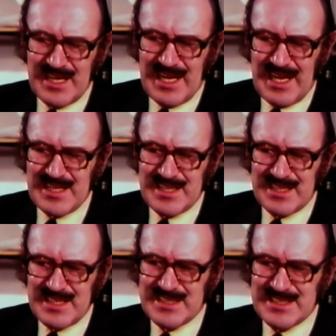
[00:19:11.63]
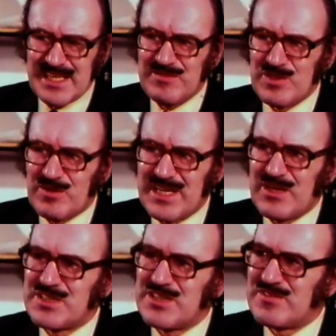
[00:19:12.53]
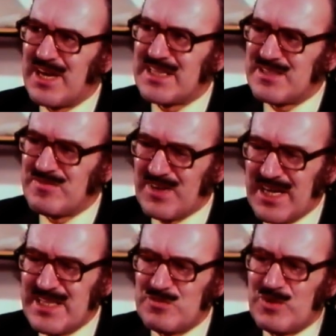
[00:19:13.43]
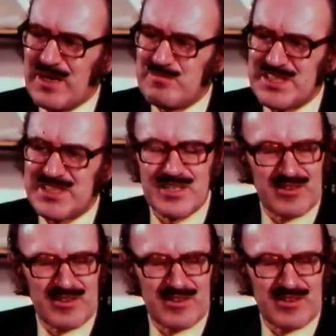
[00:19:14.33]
And instead of going out and trying to find where Mr.